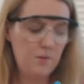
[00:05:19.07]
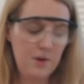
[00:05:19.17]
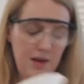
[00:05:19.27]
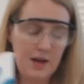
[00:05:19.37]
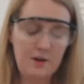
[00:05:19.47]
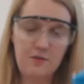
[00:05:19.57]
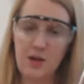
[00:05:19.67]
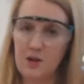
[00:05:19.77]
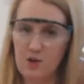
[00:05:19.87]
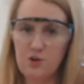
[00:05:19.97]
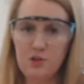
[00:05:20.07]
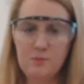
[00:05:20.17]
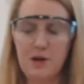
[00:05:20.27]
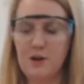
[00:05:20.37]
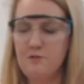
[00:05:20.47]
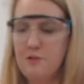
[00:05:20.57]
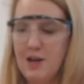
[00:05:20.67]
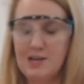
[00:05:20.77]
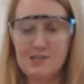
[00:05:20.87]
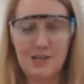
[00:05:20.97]
We have a Erlenmeyer
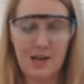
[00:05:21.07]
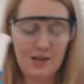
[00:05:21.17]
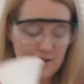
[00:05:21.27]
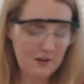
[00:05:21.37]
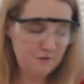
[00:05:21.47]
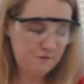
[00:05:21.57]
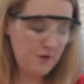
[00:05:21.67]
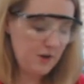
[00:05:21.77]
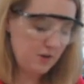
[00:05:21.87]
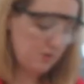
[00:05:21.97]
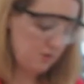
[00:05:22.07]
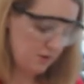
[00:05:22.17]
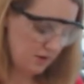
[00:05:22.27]
flask and a funnel.